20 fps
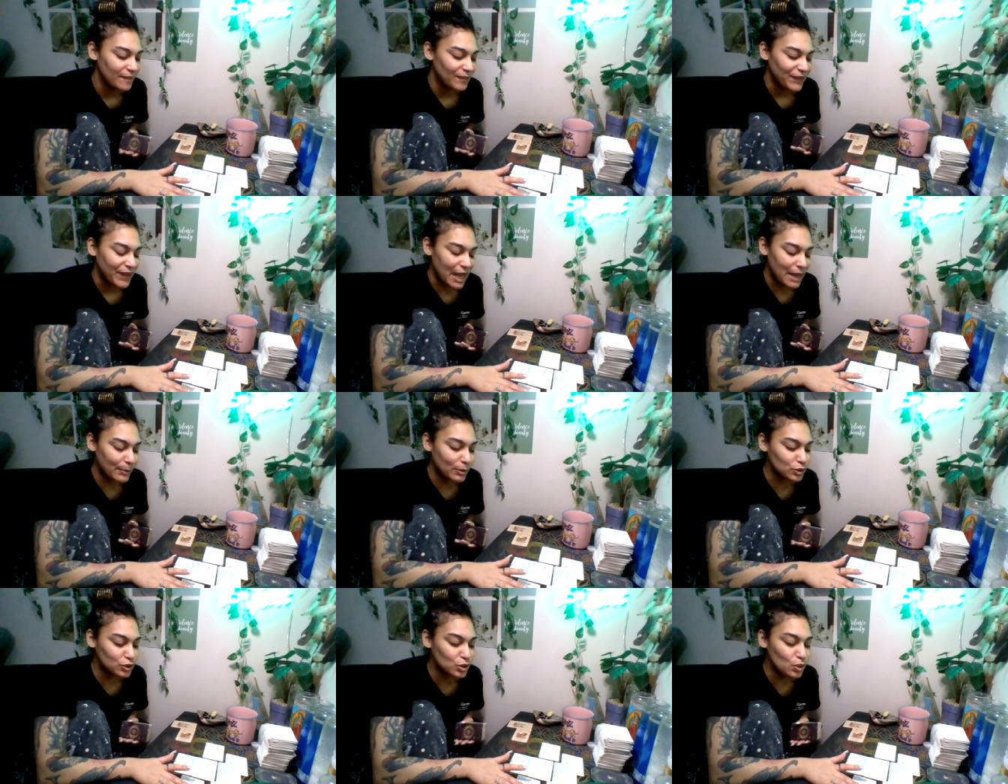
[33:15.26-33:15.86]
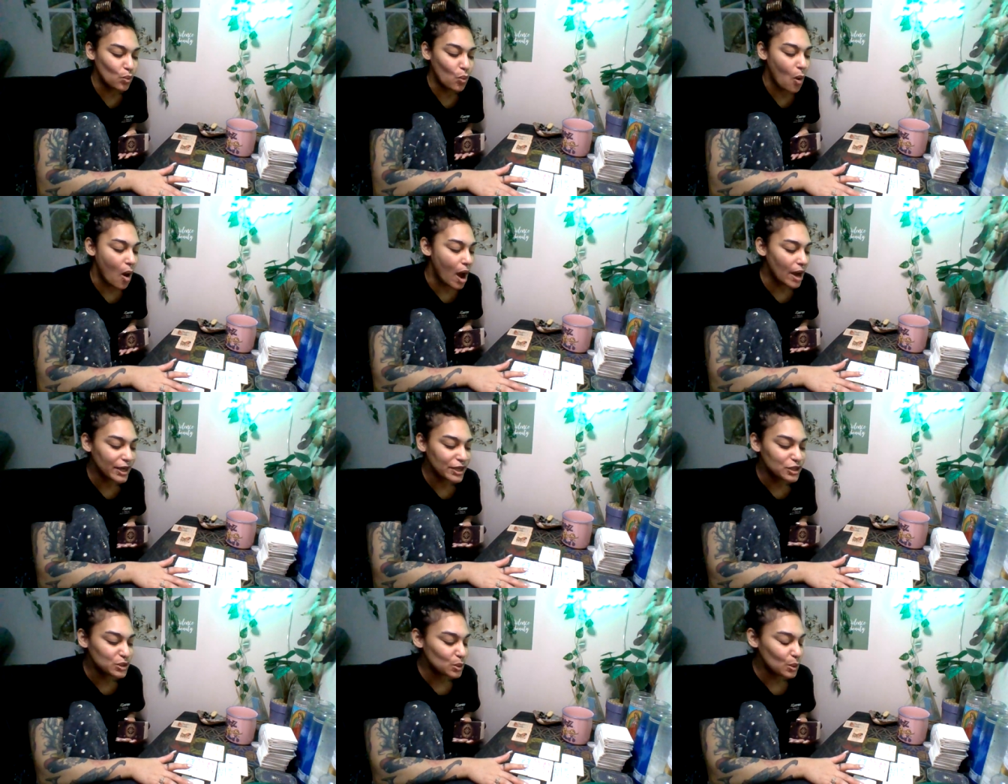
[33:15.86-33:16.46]
able to
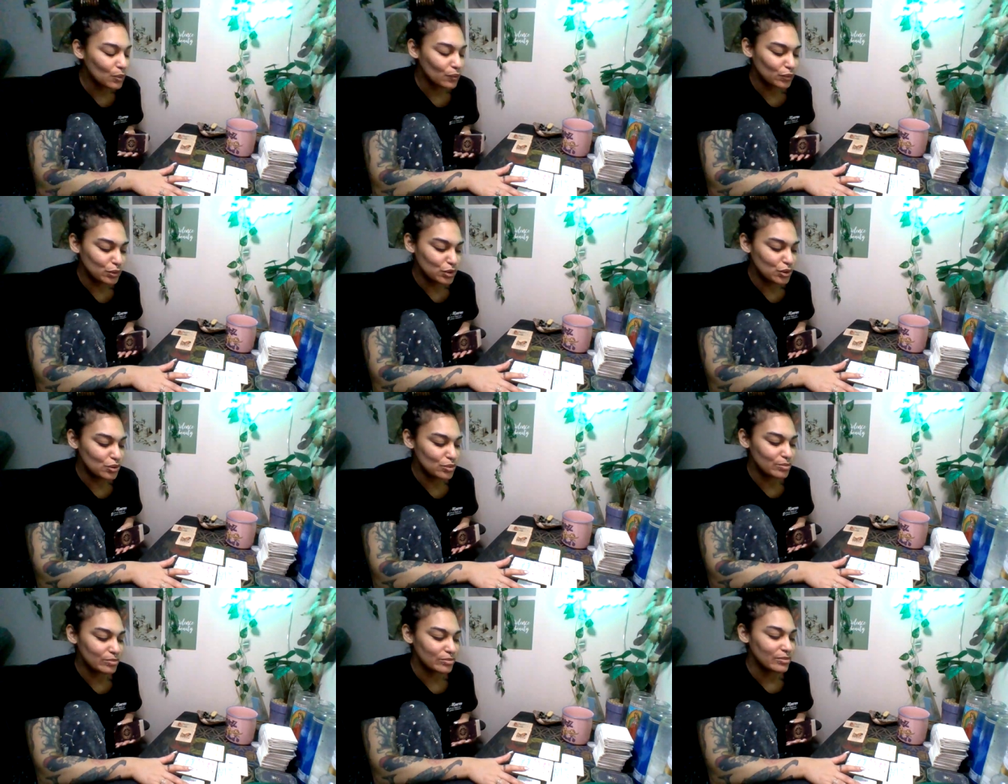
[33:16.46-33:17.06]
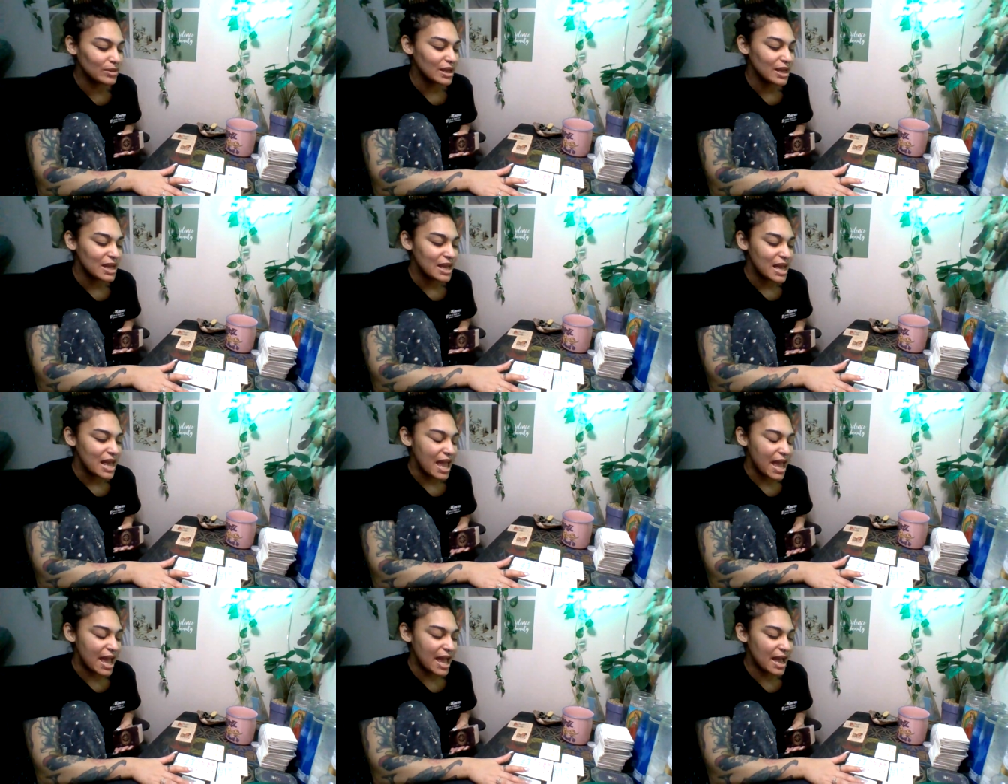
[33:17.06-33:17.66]
walk into a room
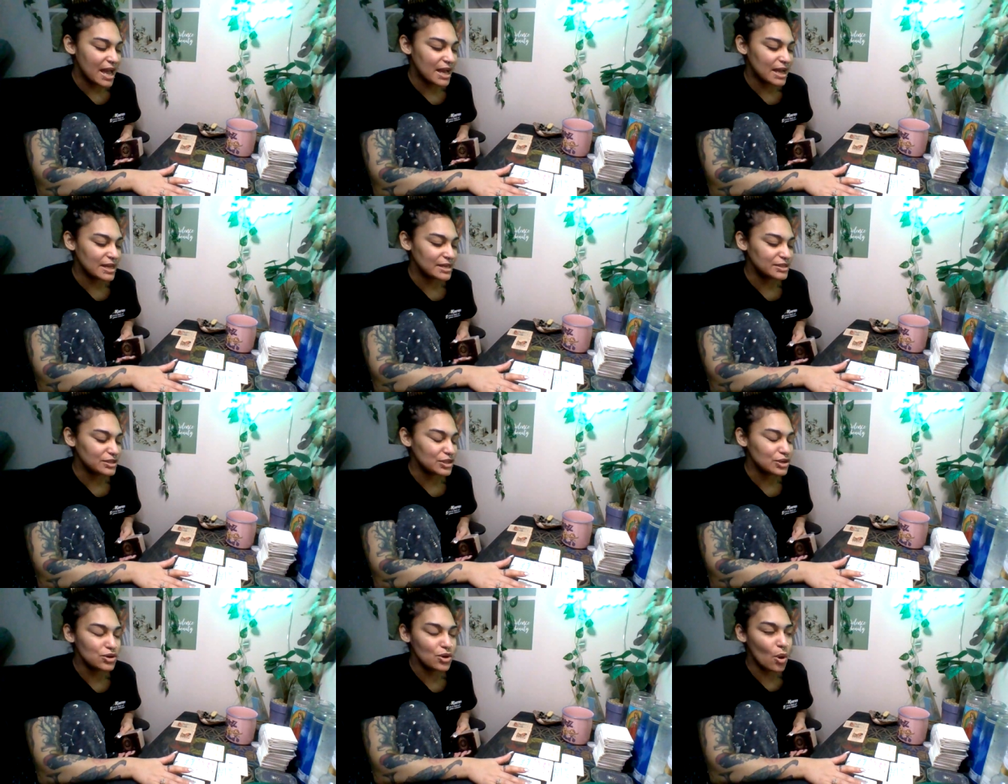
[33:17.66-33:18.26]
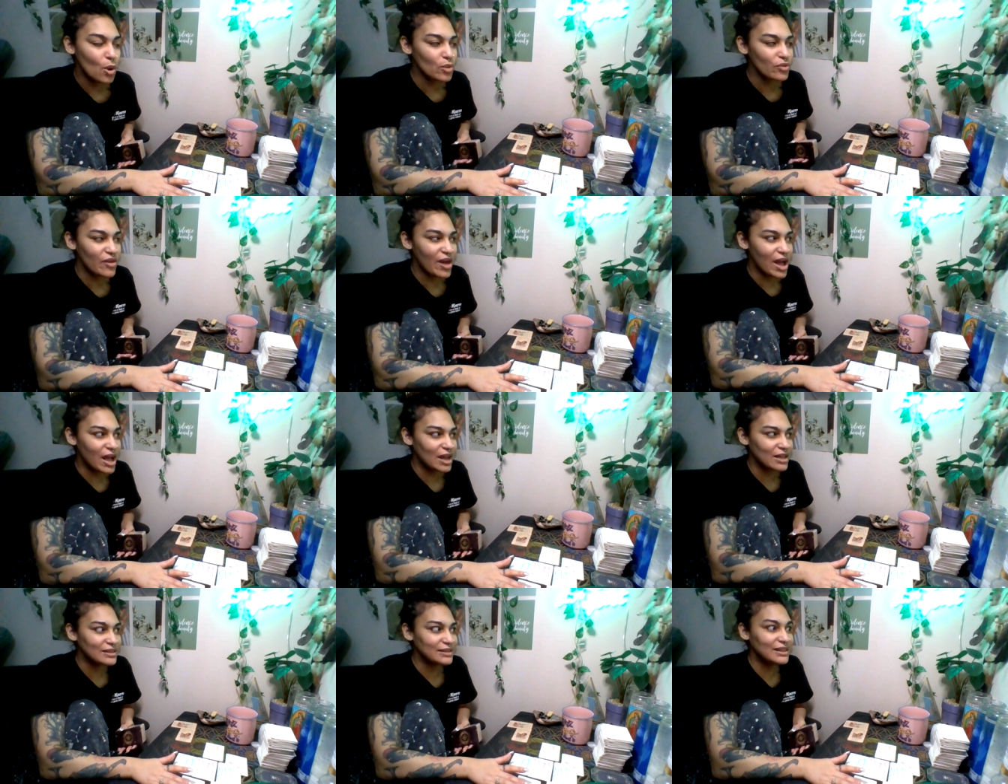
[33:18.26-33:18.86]
and know
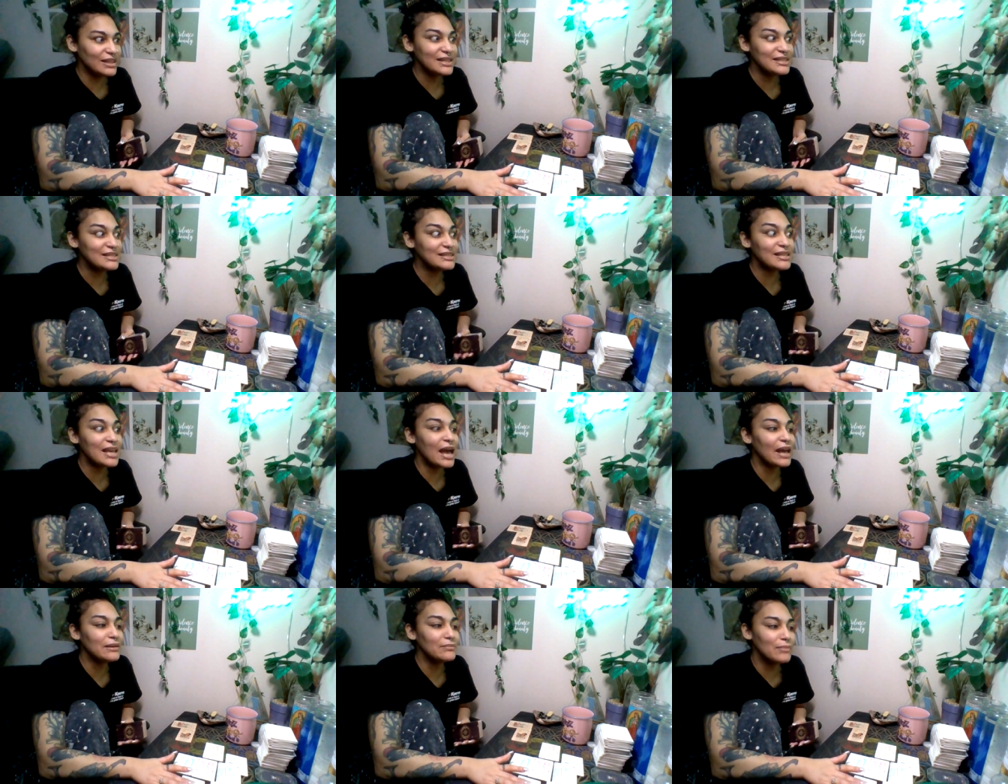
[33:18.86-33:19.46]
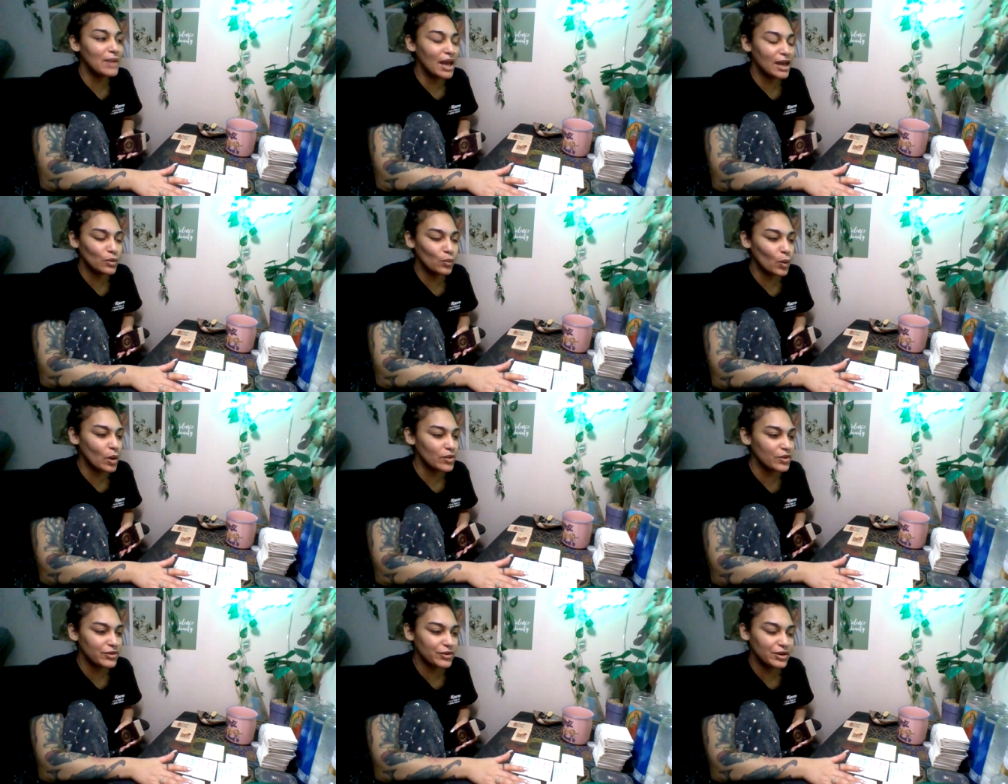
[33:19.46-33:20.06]
that these 10 men,
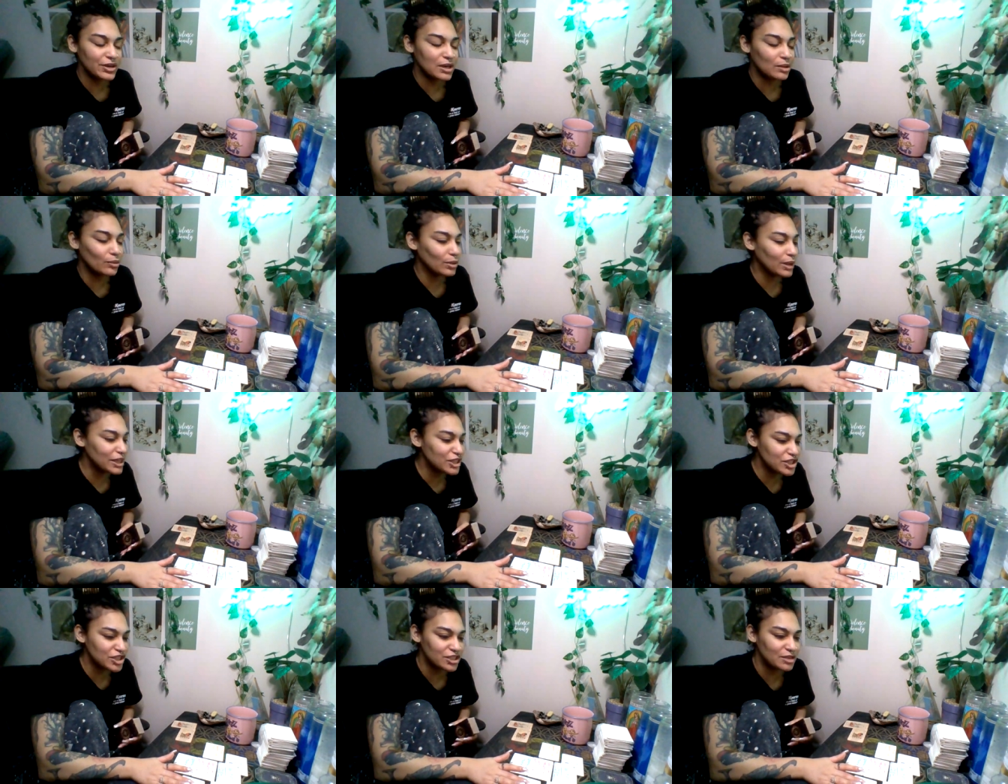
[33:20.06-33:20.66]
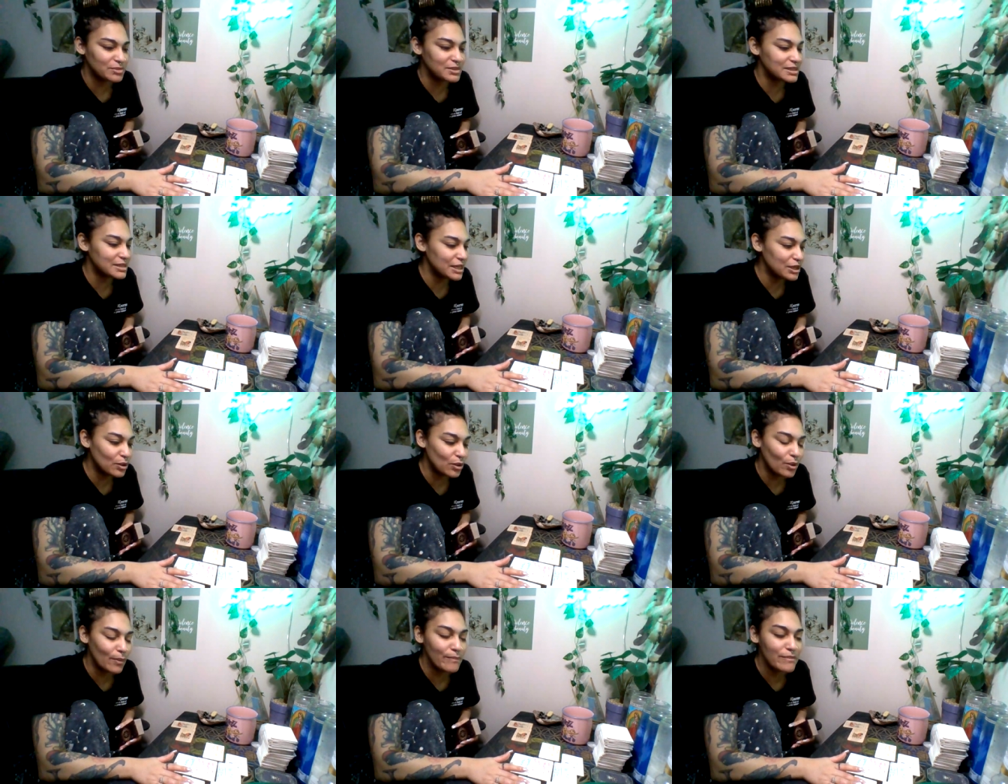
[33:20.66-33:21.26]
whether they're in a relationship,
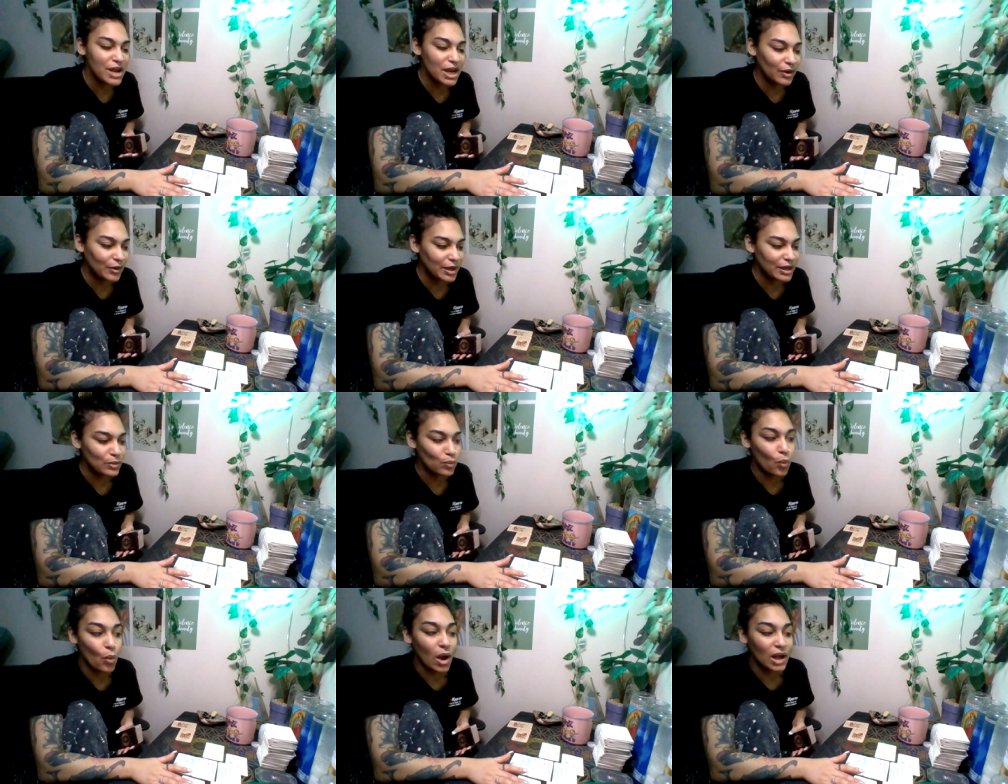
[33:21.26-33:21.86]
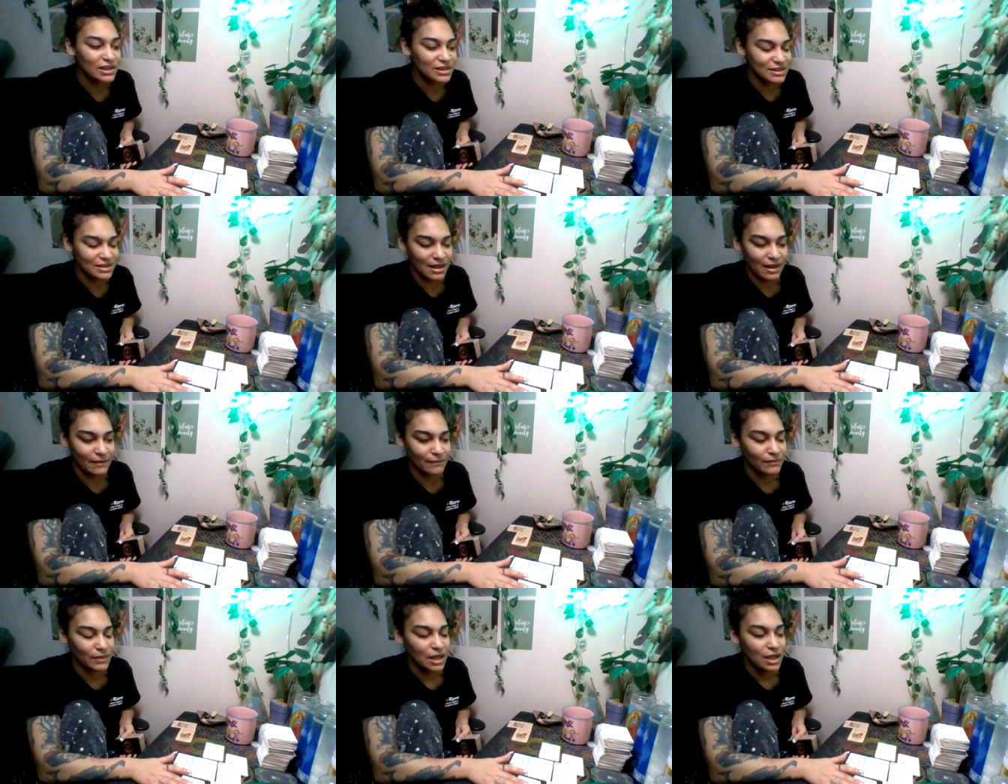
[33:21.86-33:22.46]
single, married, wants
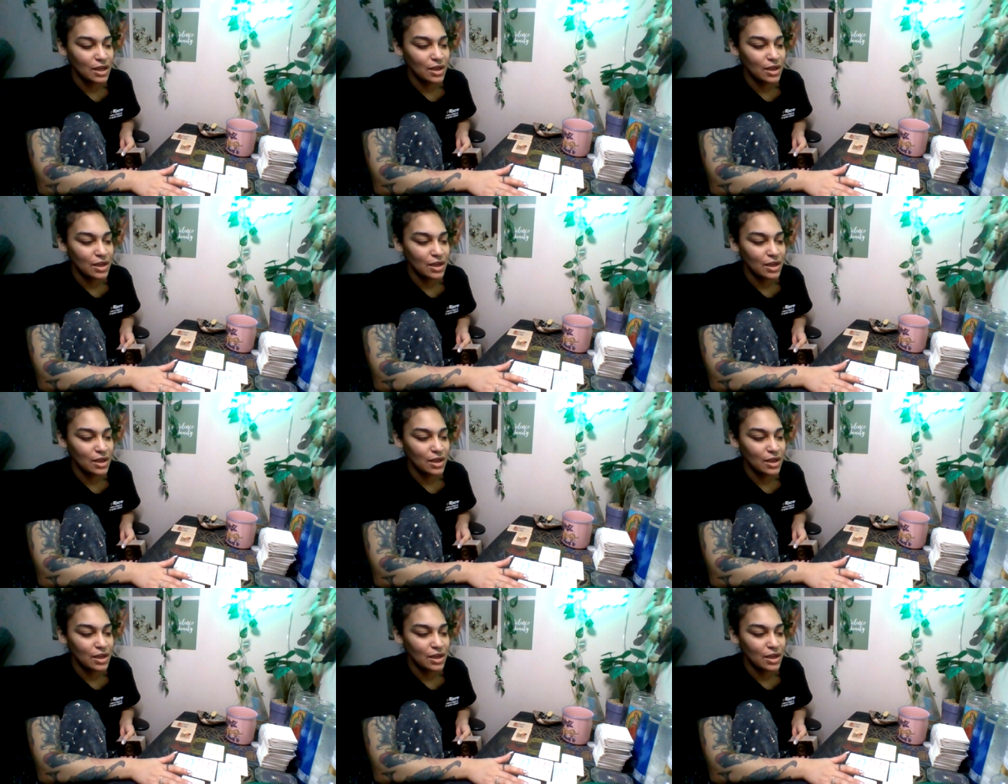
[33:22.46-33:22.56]
them,